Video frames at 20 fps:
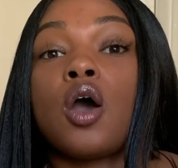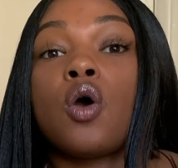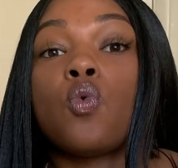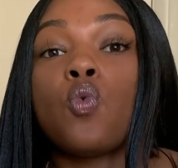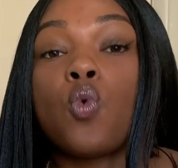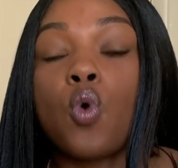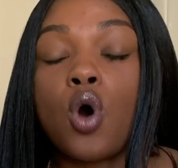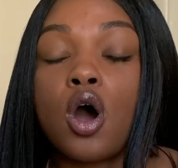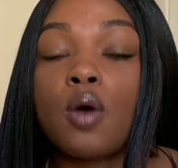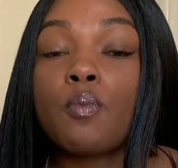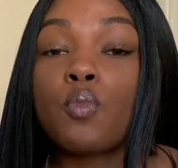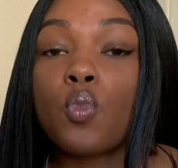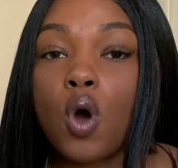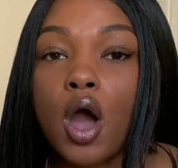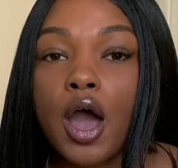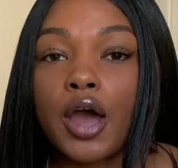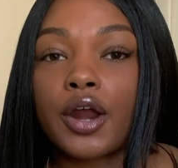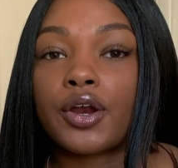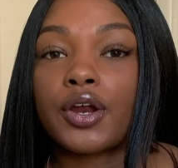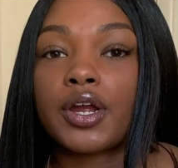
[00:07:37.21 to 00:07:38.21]
warm
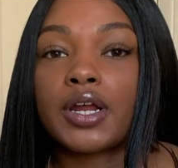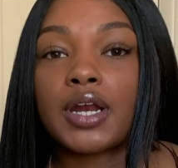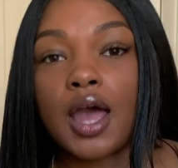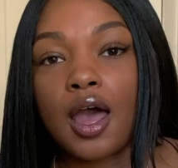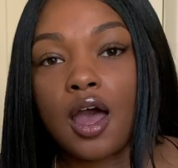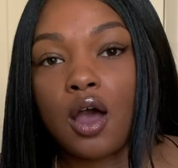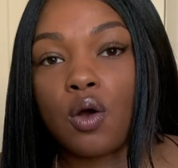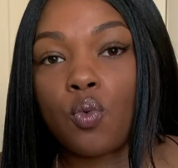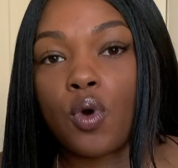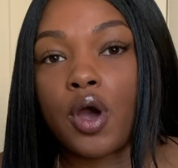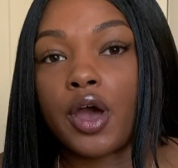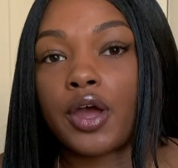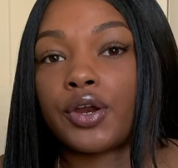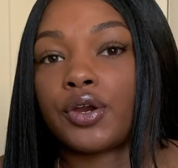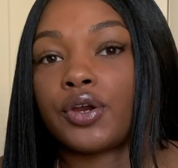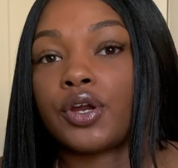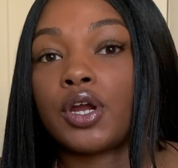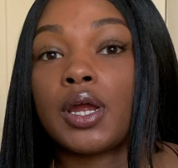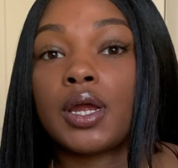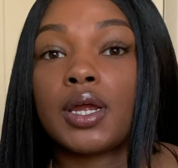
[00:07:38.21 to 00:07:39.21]
water and hot
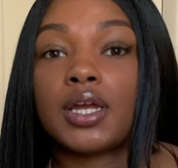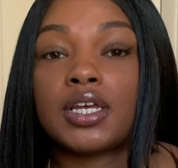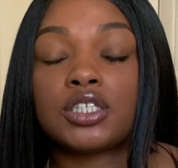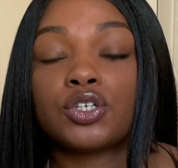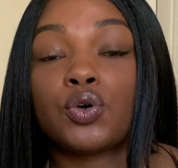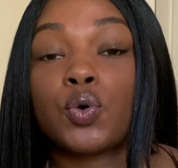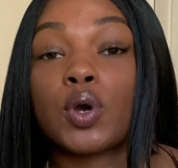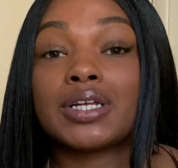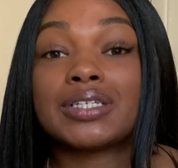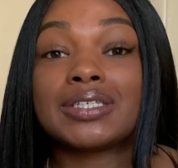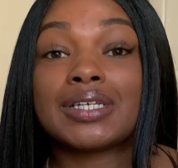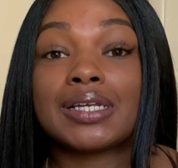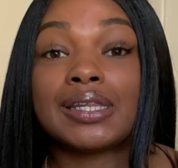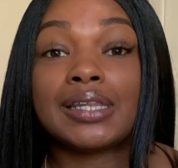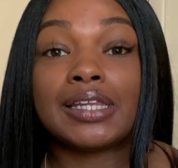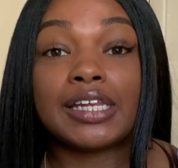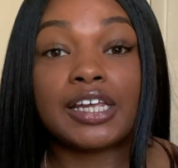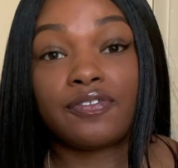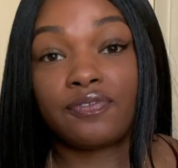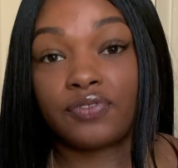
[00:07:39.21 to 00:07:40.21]
water is going to
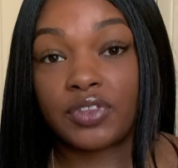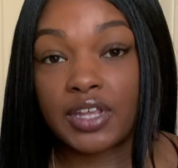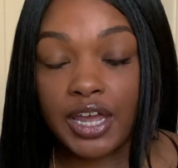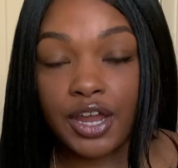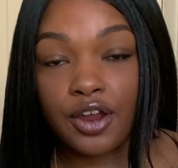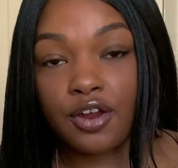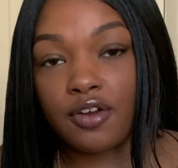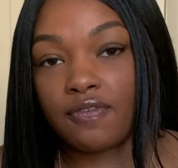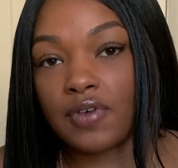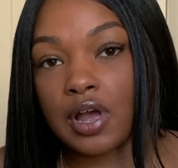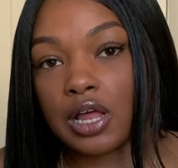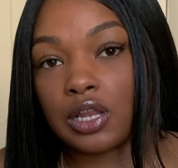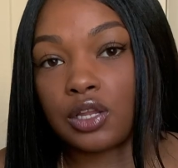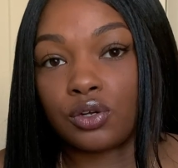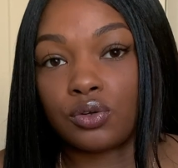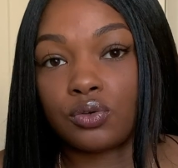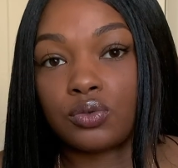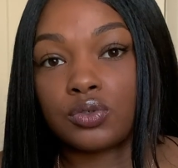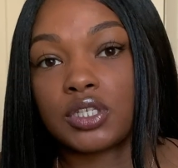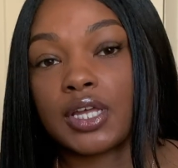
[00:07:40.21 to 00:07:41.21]
lift the hair
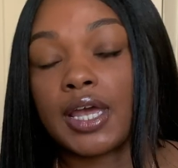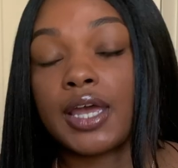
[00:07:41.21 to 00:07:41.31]
follicles.